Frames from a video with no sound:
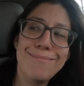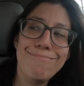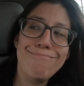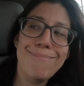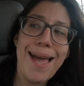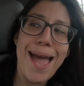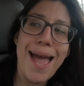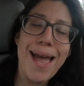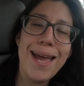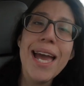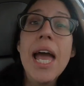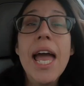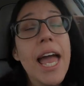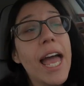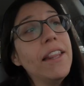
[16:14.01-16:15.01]
Okay?
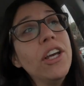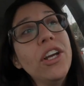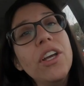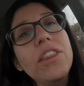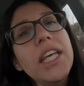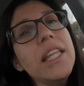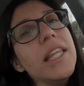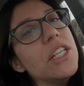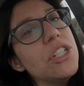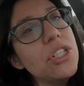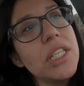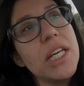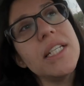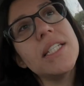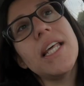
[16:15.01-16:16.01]
And the good thing that she
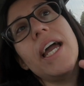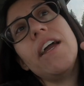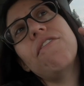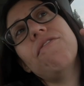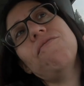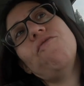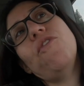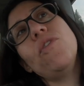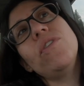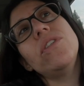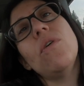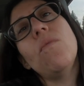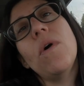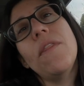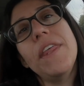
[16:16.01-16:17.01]
said is like, focus
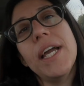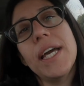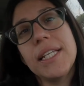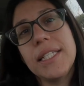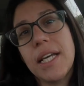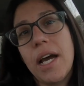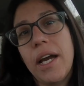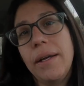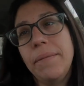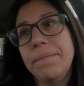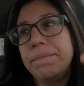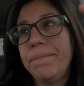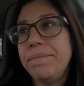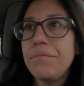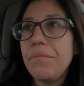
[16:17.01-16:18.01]
on one thing at a time.